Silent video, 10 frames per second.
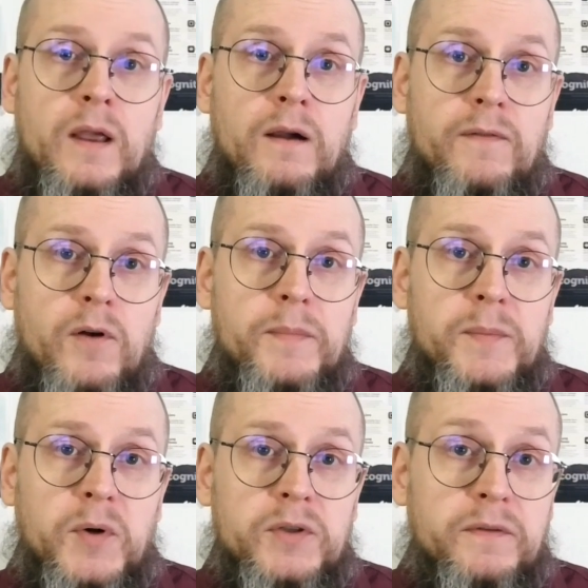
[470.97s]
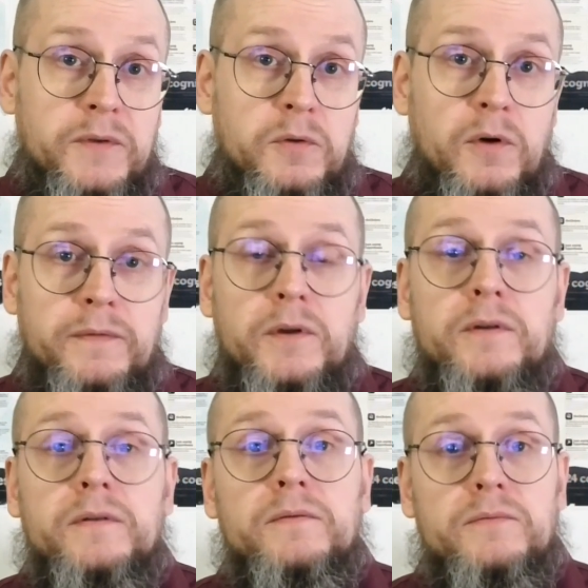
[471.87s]
From the point of view of the
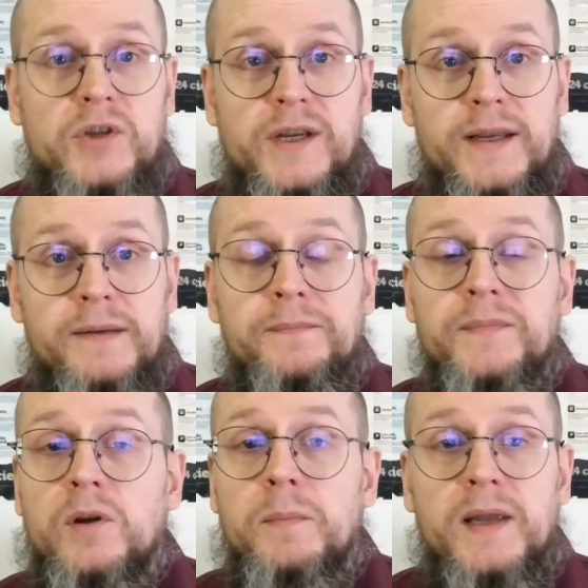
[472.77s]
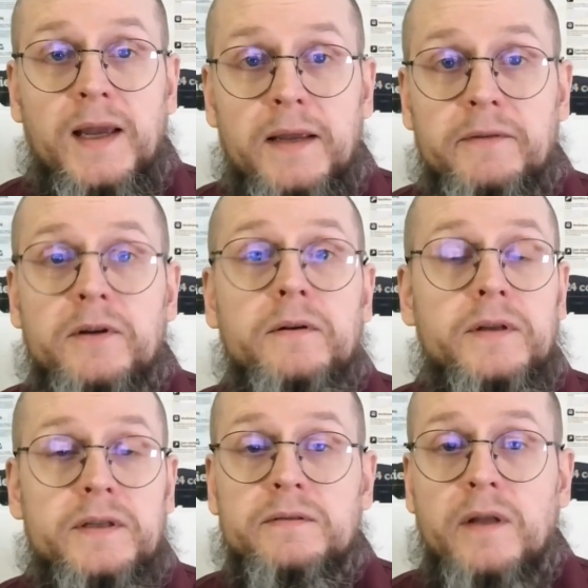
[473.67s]
gene, the behavior
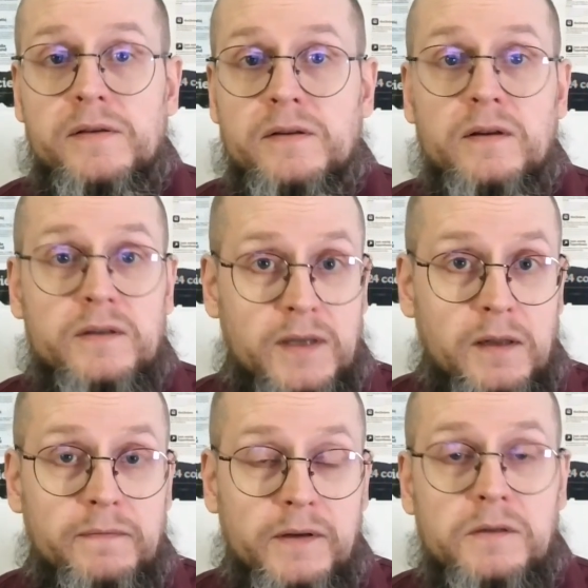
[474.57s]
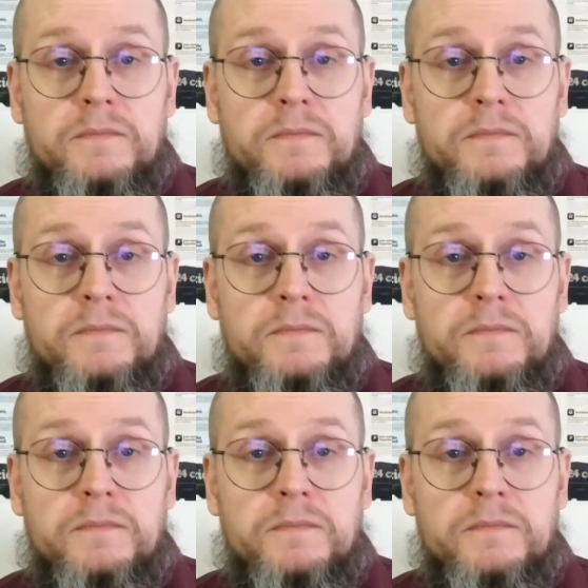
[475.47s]
is thus selfish.